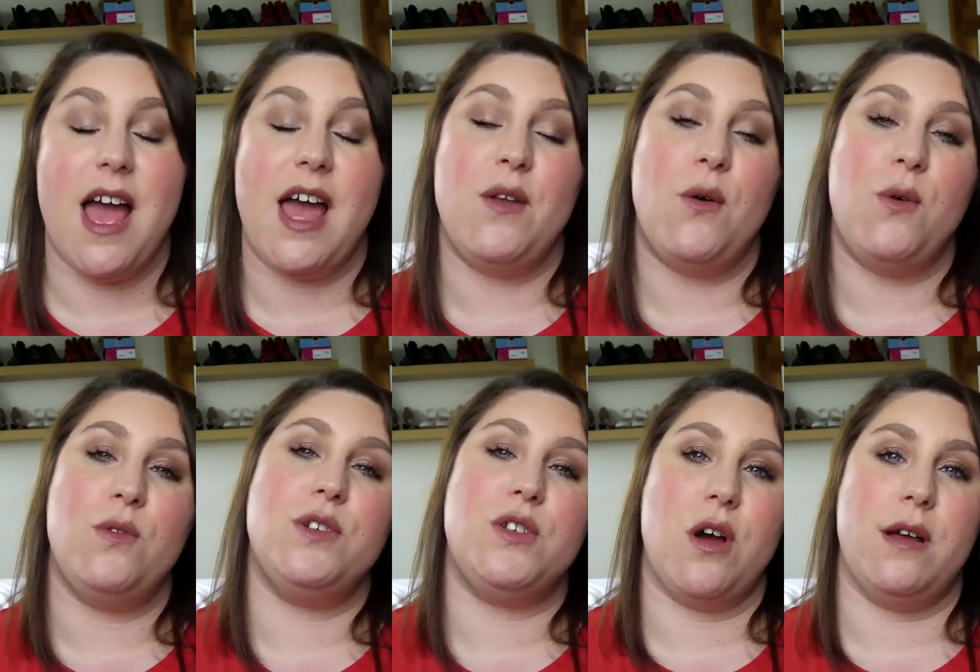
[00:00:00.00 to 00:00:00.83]
And all
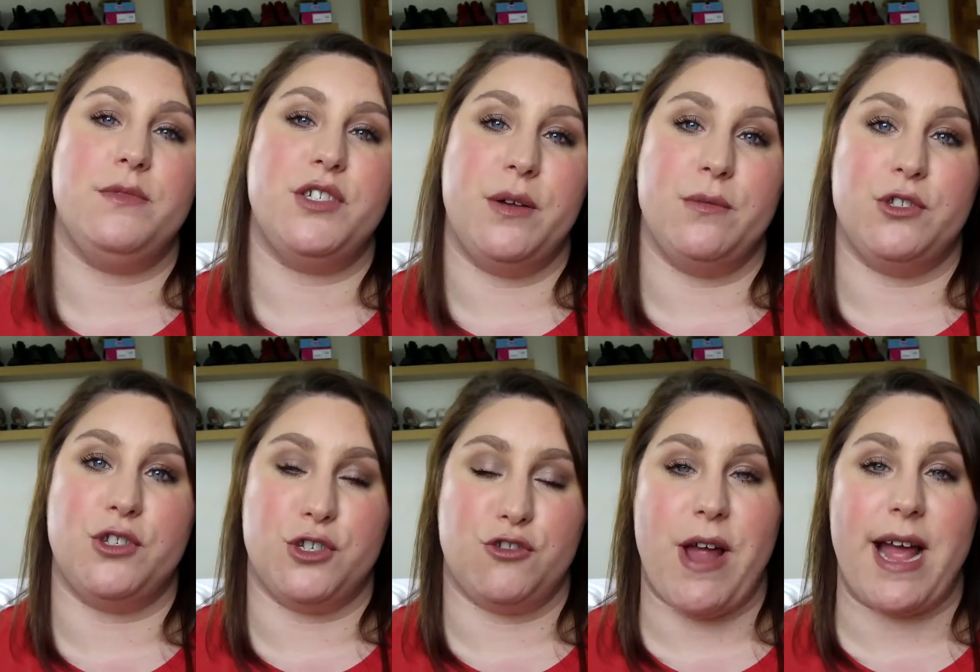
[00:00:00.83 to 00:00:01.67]
the time she was
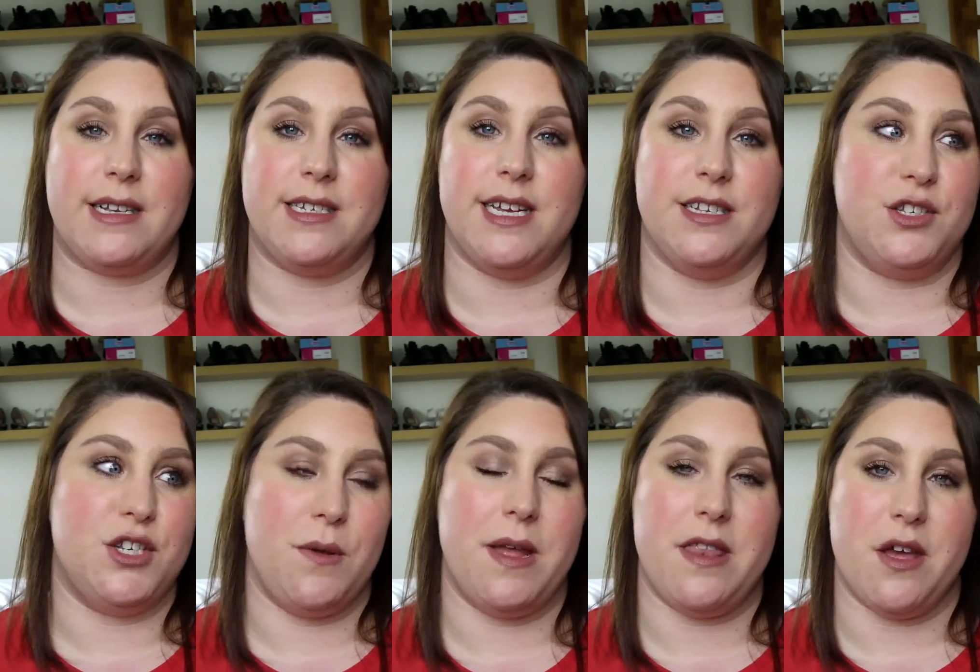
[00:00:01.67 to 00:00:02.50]
distracted
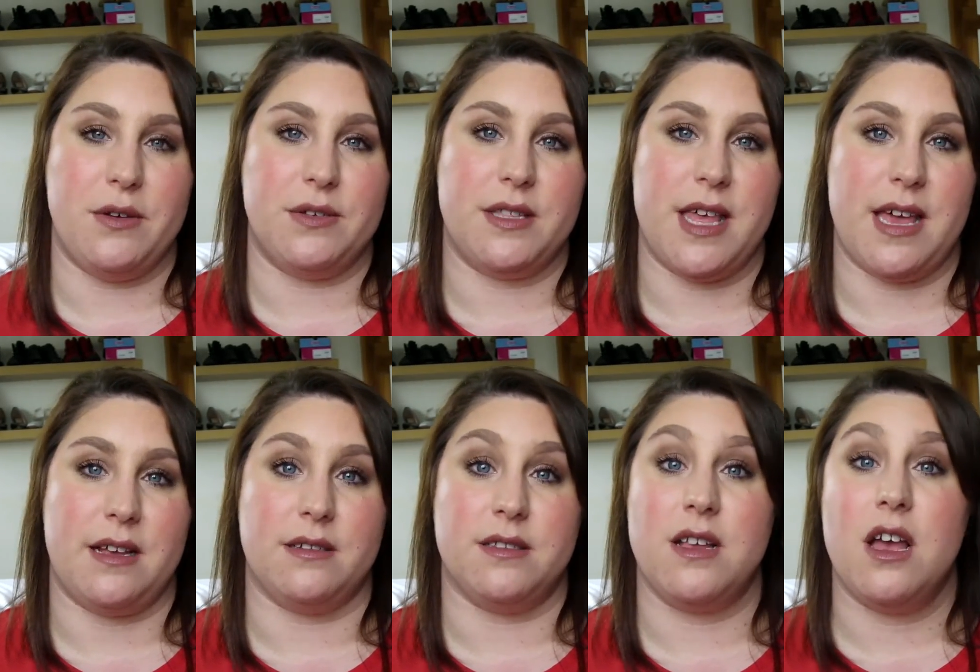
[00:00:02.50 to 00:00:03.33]
doing those
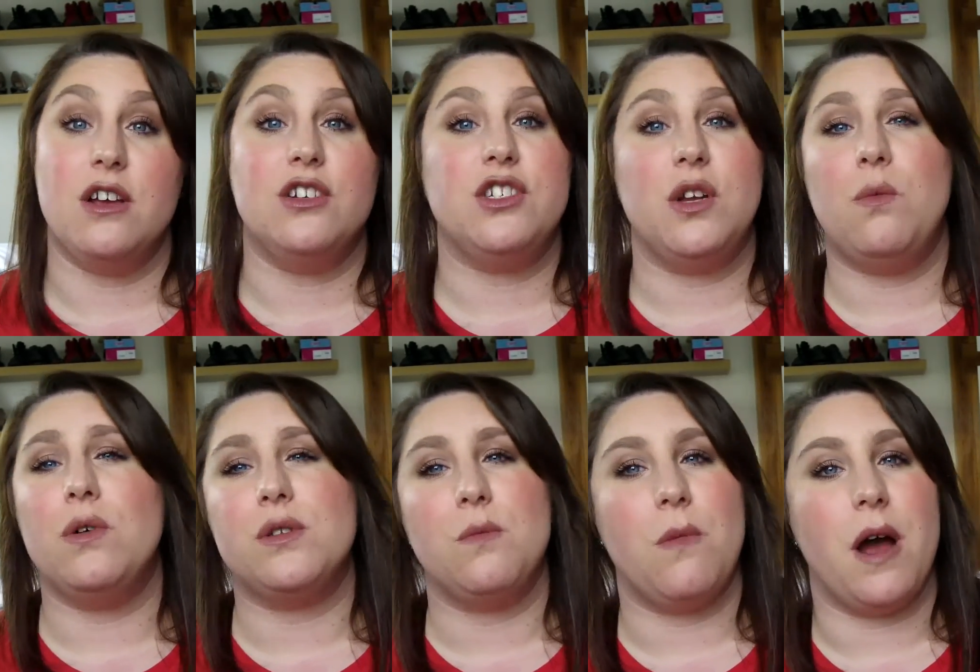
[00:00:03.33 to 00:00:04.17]
things. She
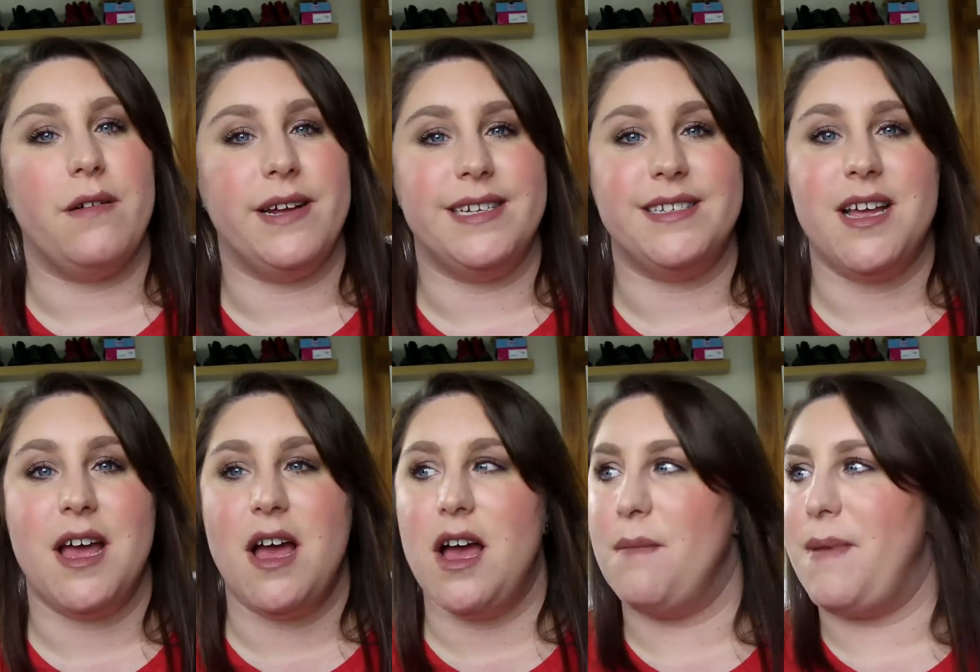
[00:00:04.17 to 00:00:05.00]
wasn't worried
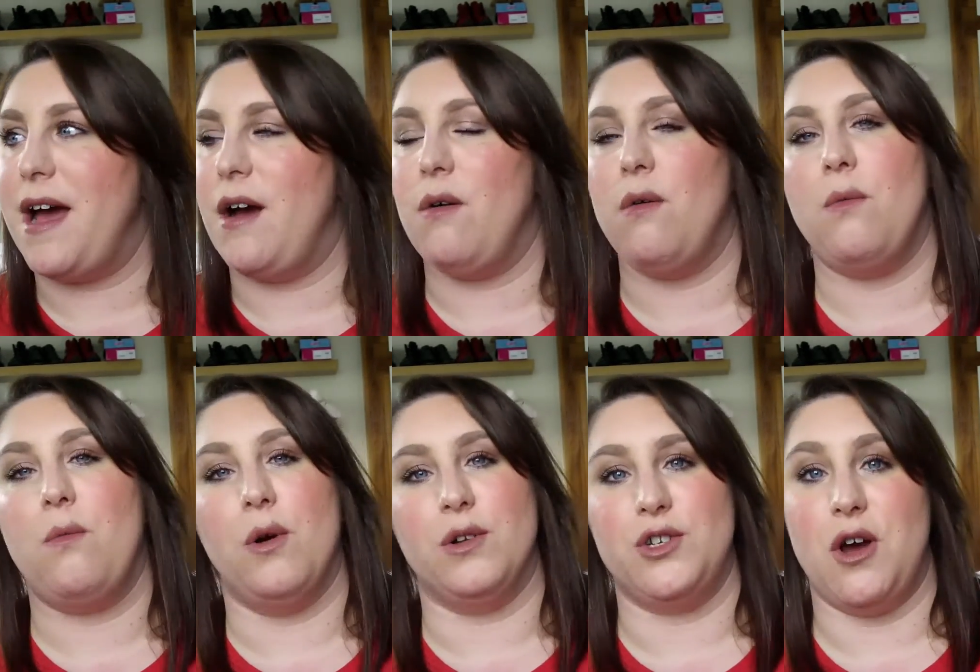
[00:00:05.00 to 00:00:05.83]
about
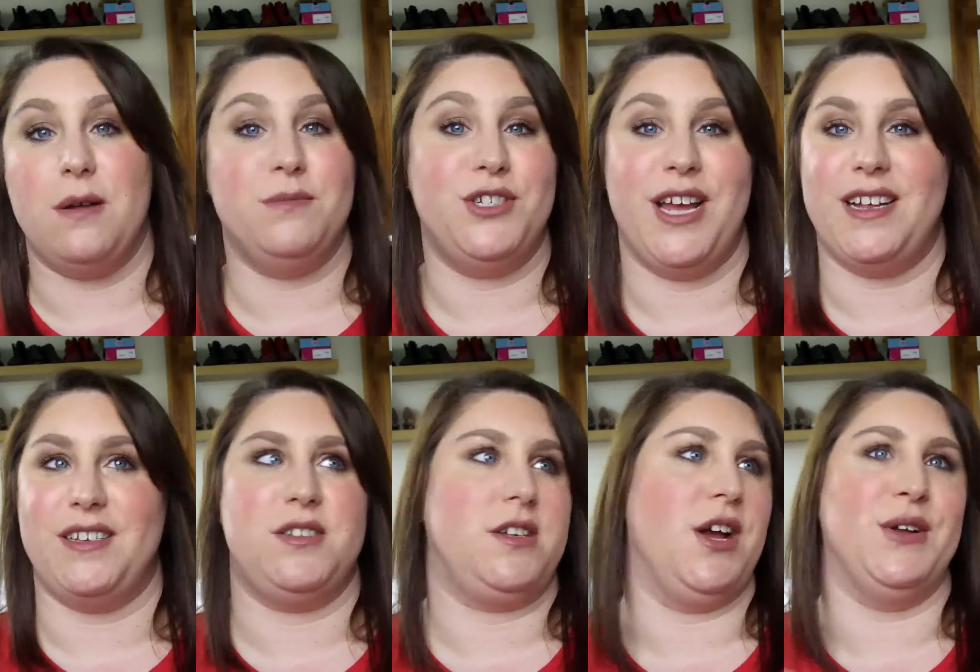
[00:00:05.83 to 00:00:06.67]
what time she had
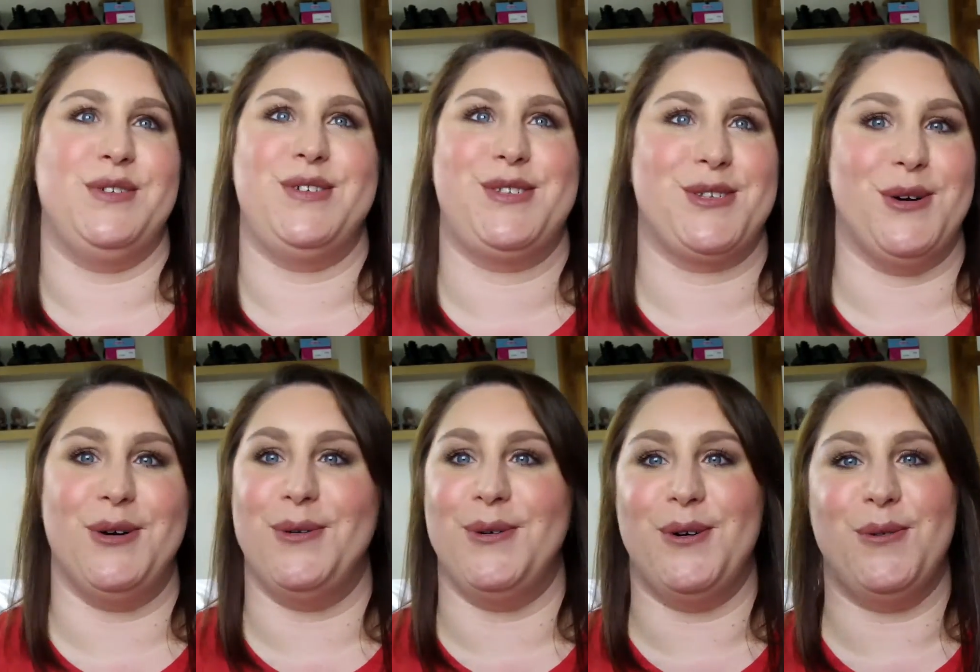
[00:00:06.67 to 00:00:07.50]
to go to school
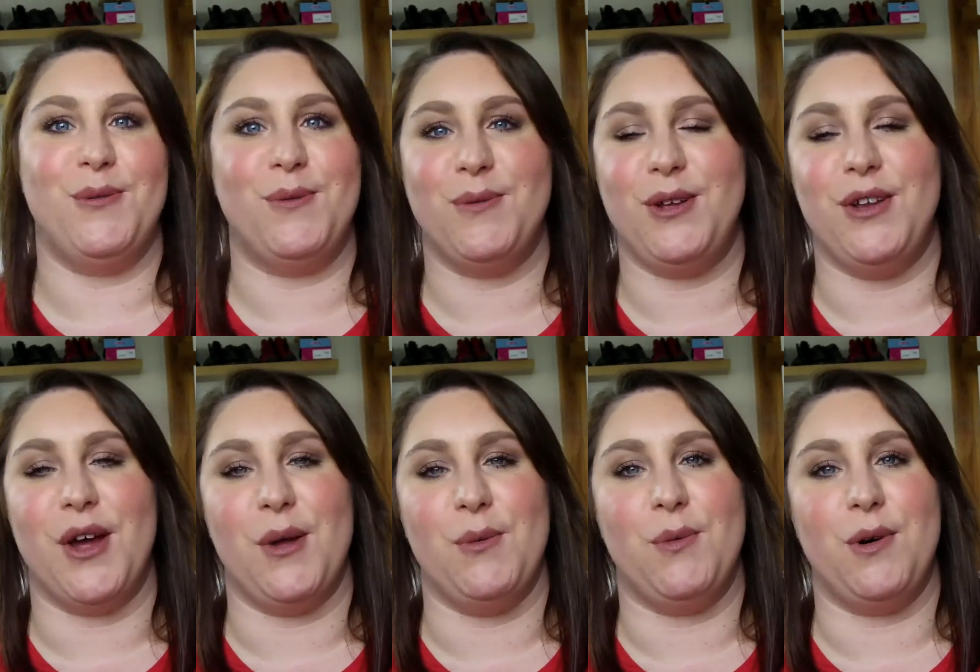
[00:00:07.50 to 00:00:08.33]
or, you
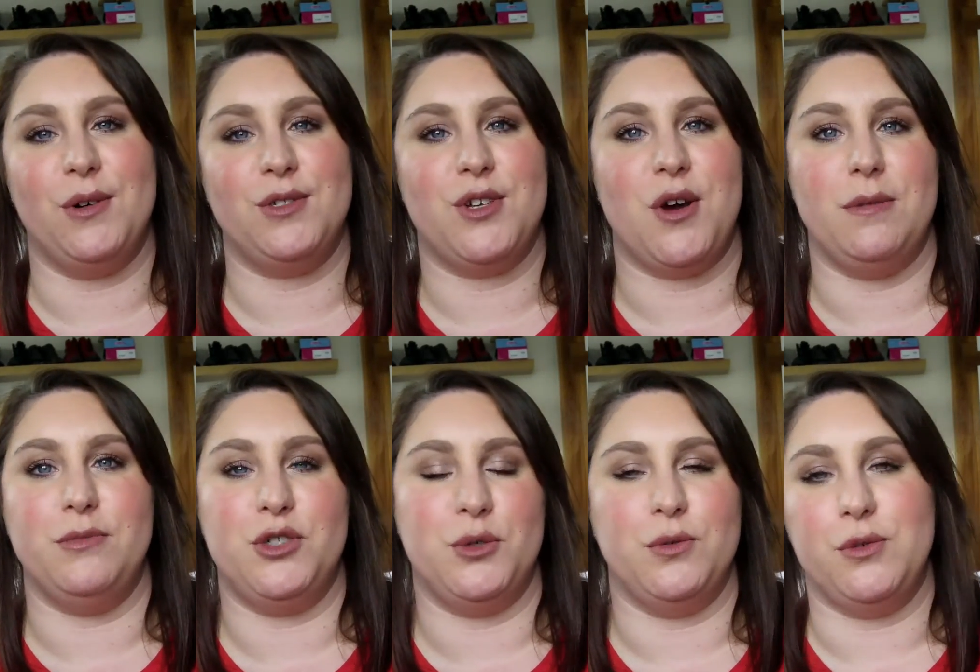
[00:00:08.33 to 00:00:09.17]
know, what
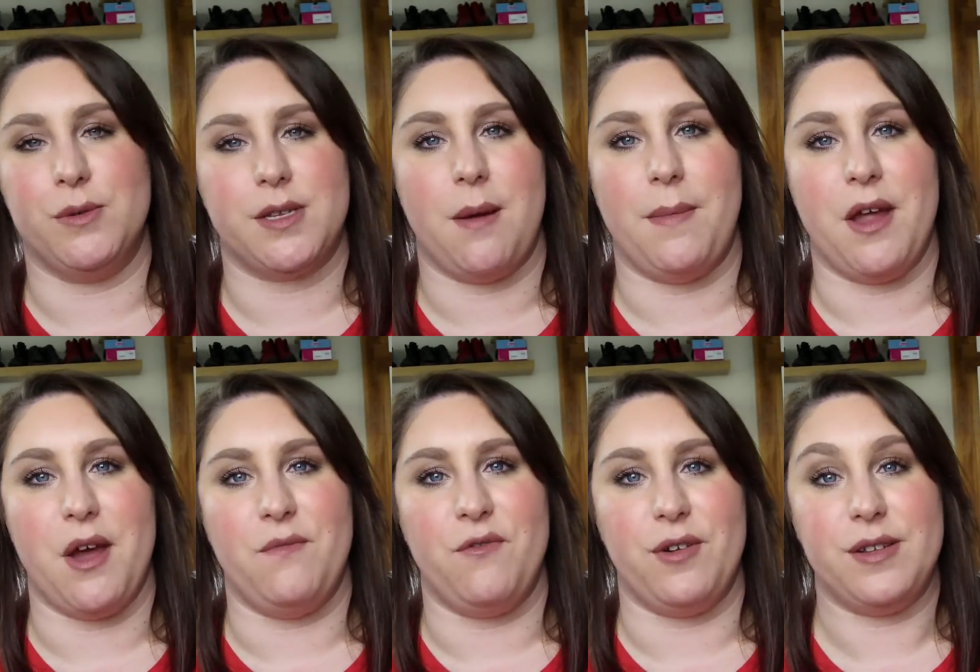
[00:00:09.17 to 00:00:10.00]
time George was coming
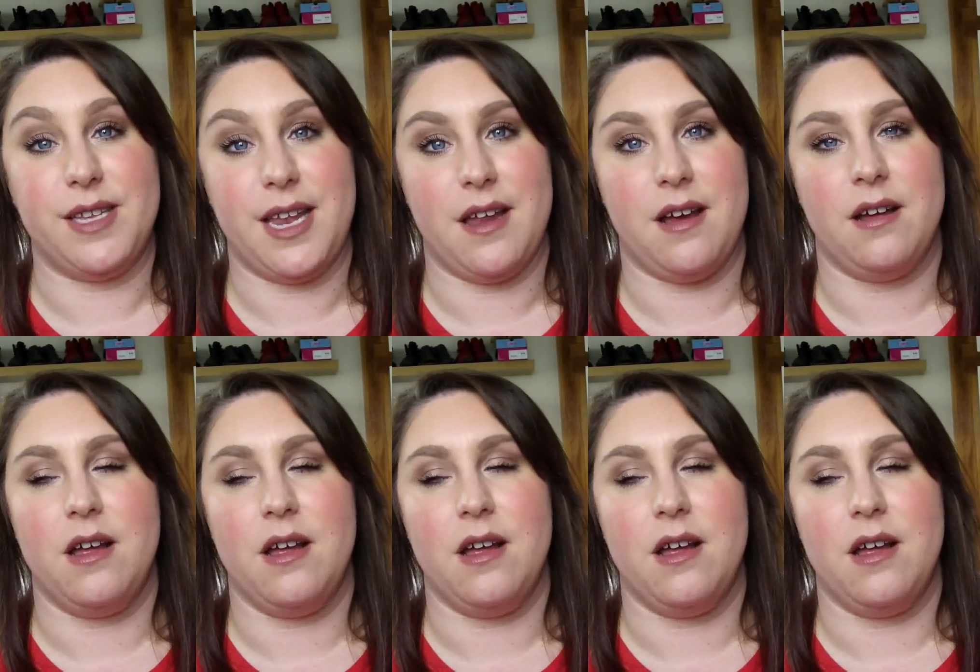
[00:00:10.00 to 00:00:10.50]
home for his dinner.